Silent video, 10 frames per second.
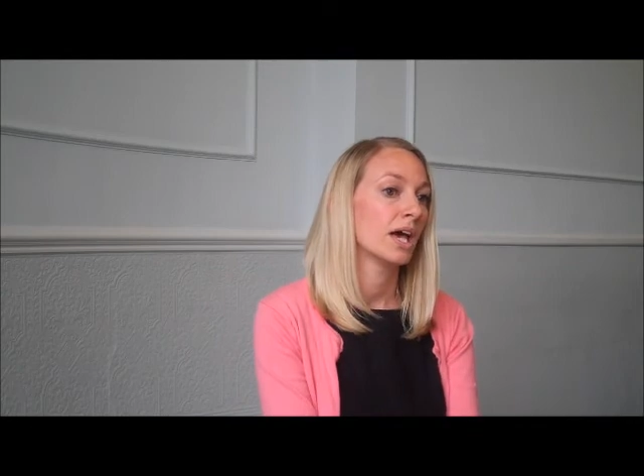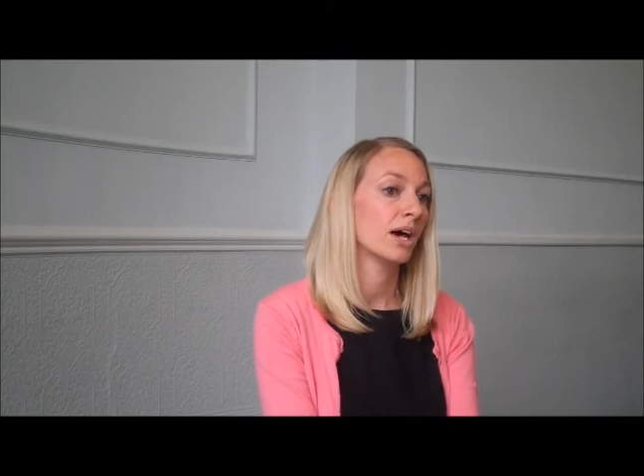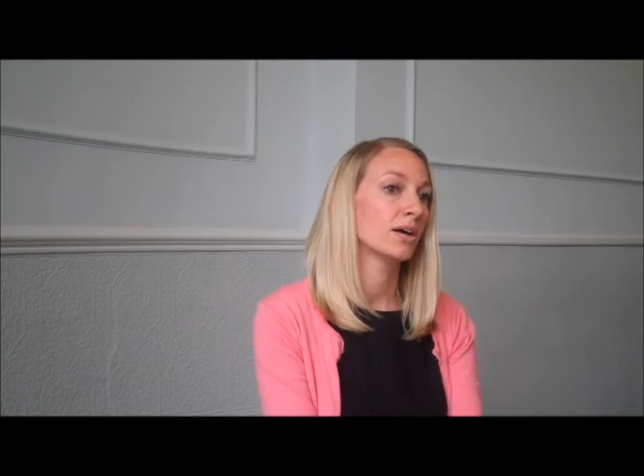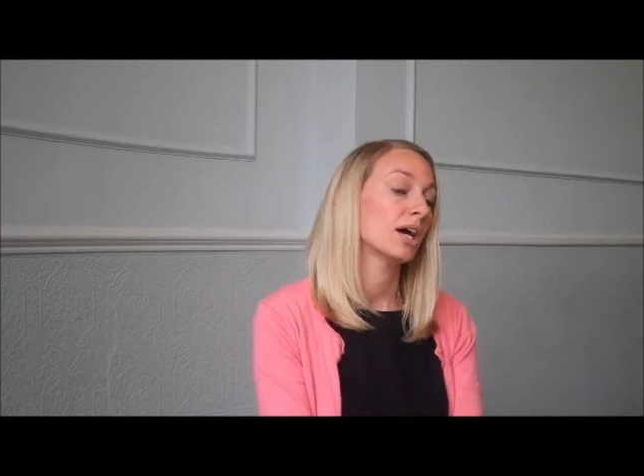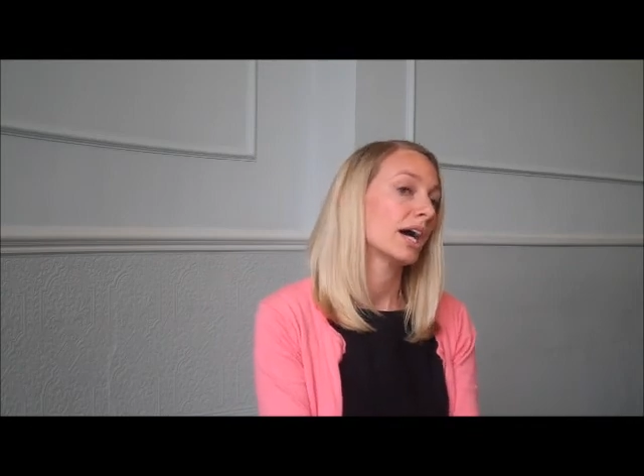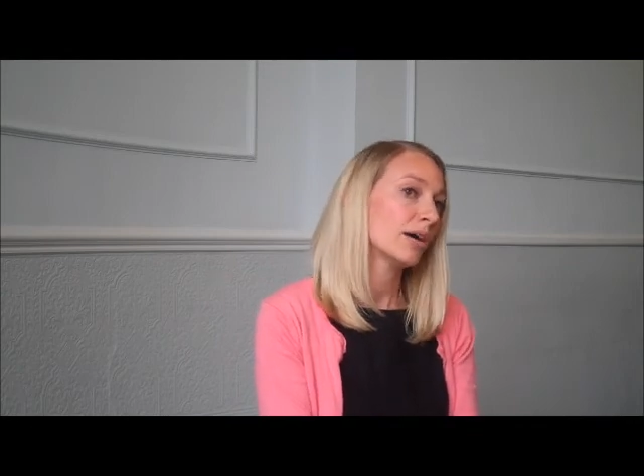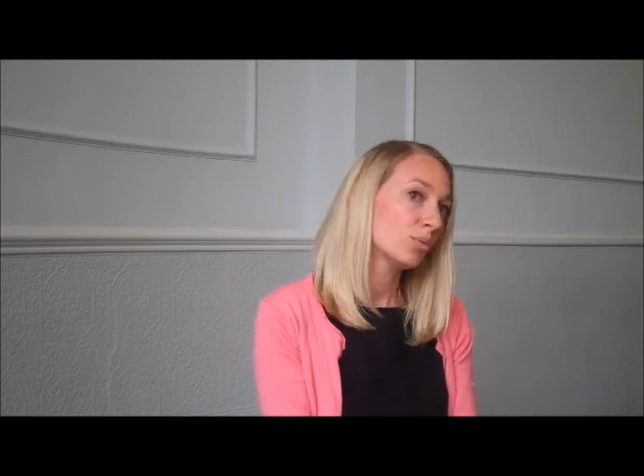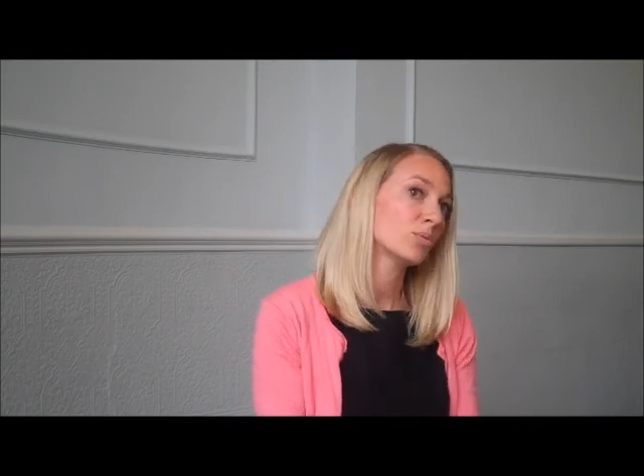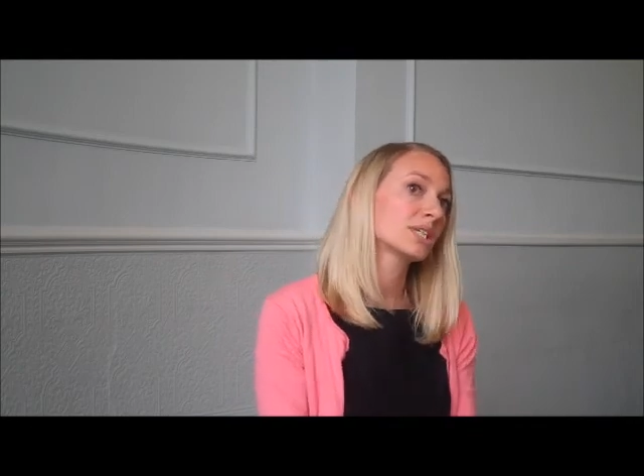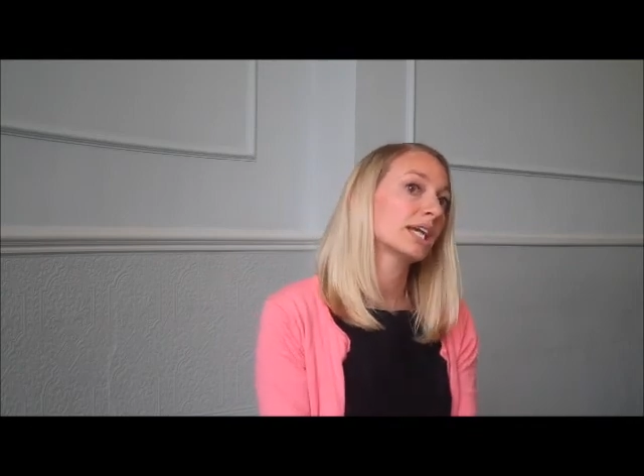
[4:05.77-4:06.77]
And
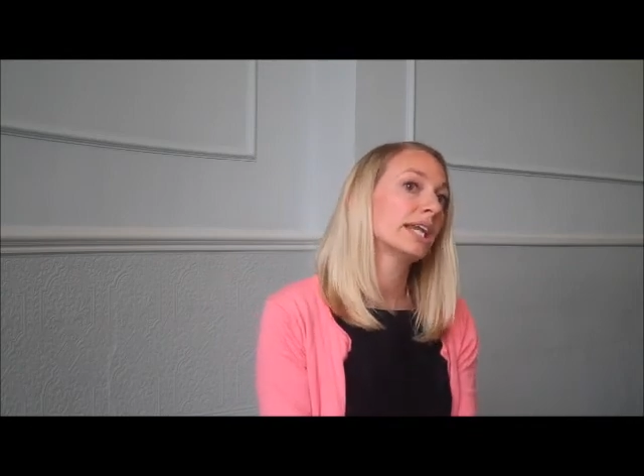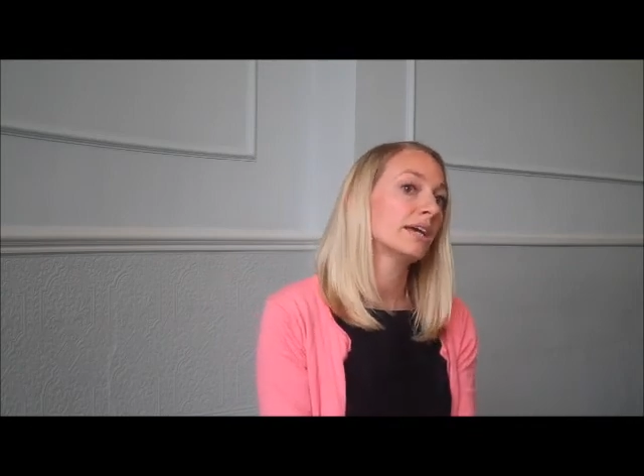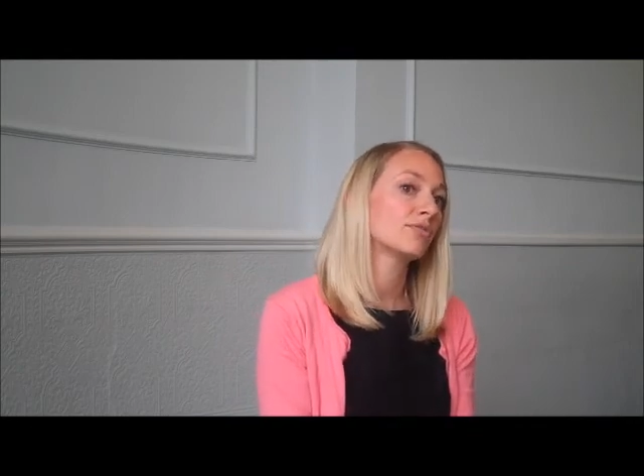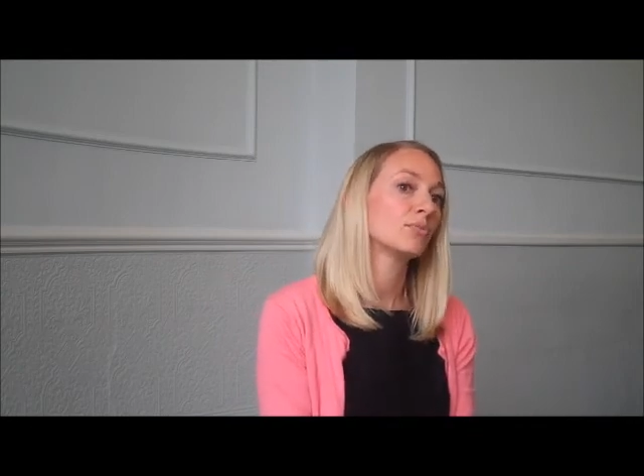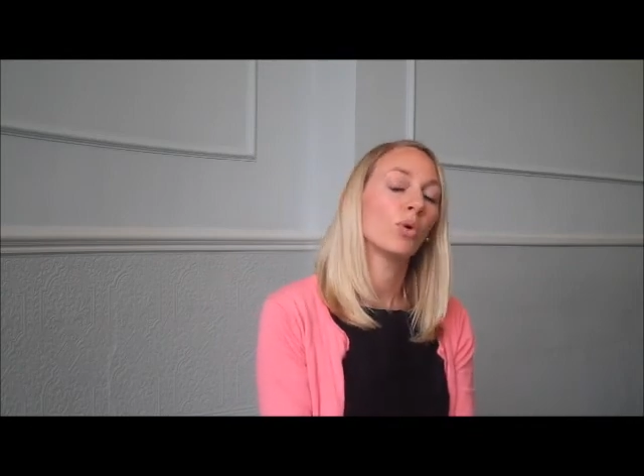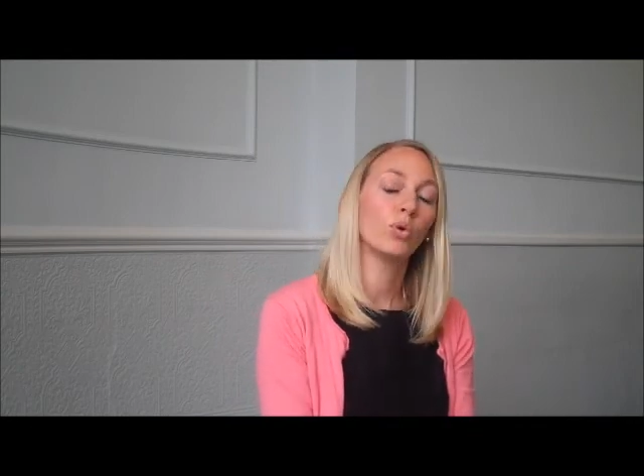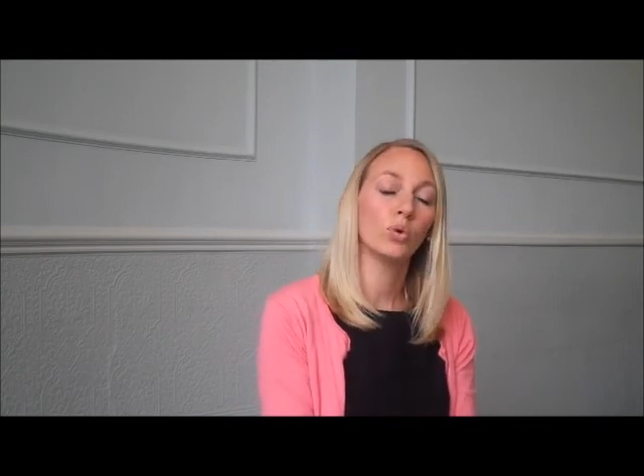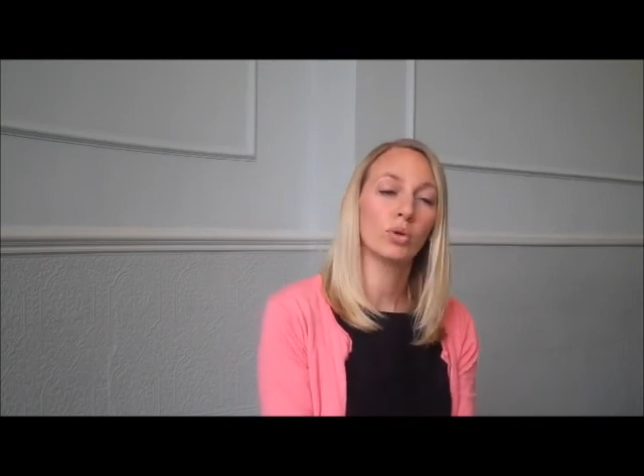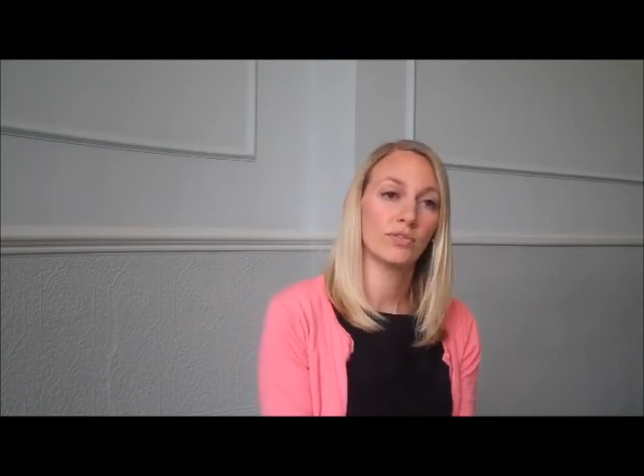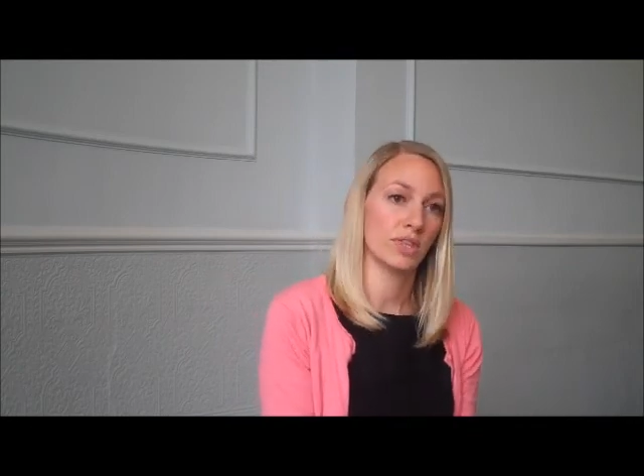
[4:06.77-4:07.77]
what was clear from
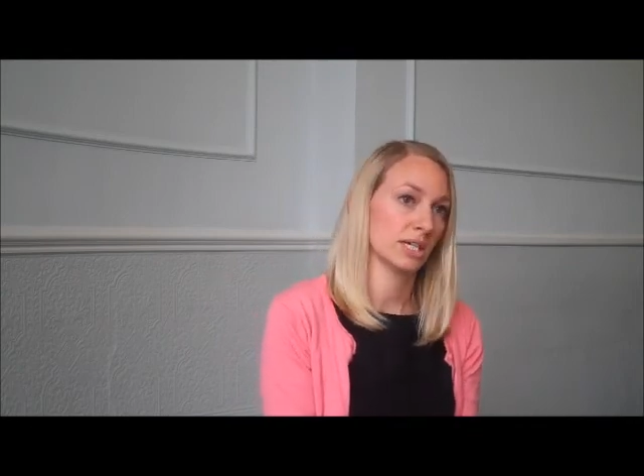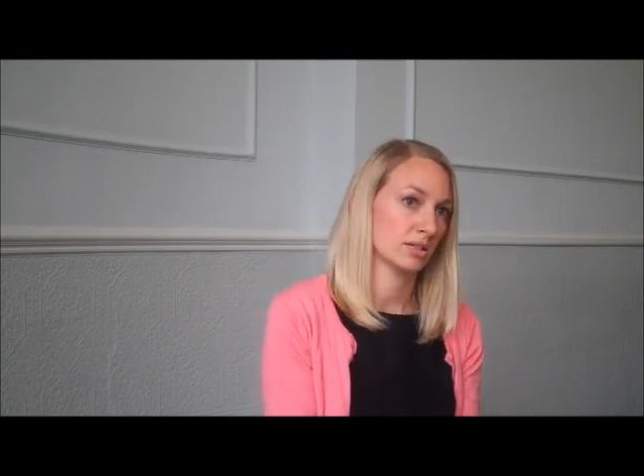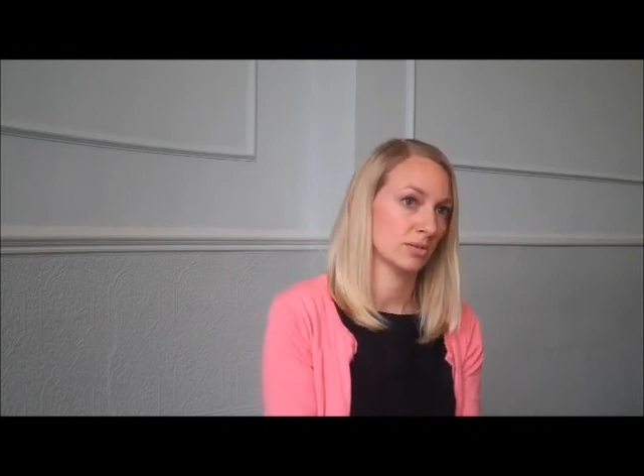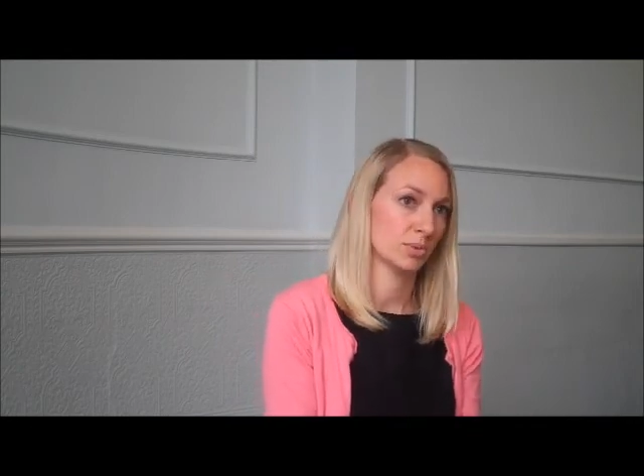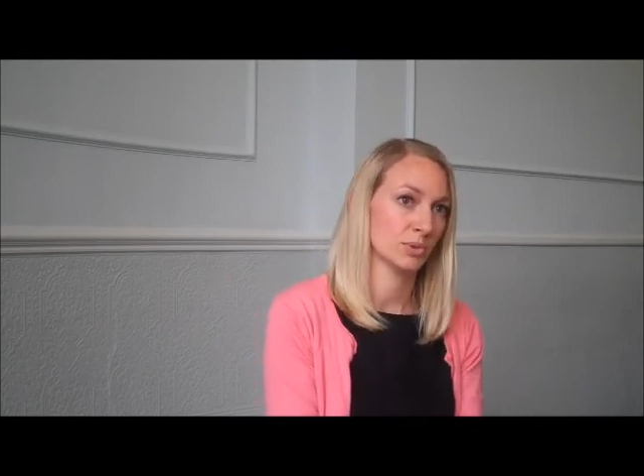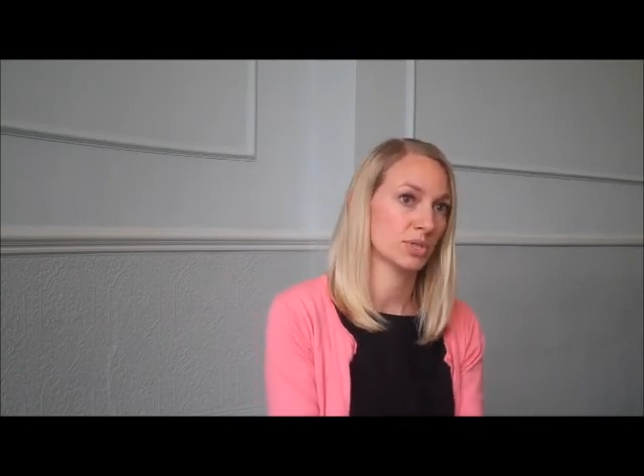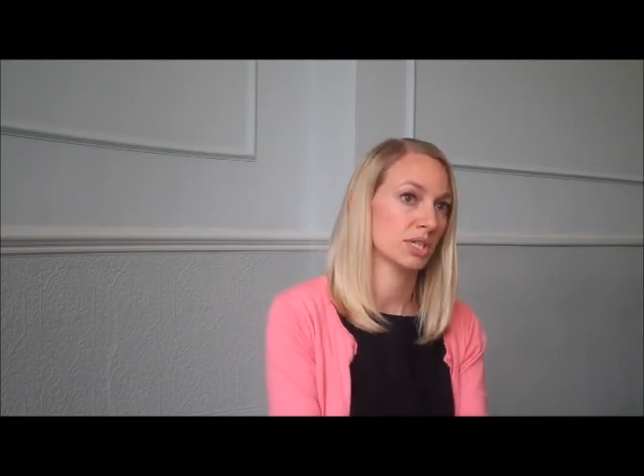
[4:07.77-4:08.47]
all of the examples